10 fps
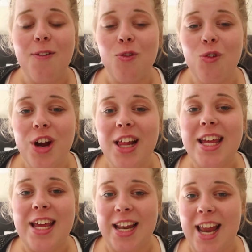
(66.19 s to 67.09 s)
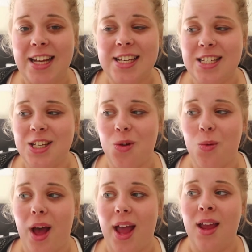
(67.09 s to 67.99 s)
really connected to the
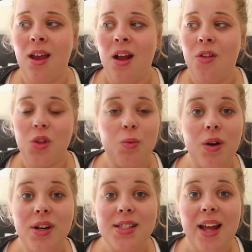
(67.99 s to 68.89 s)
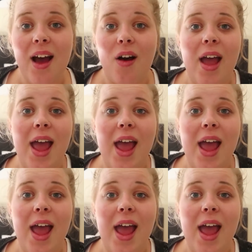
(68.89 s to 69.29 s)
way the world is now.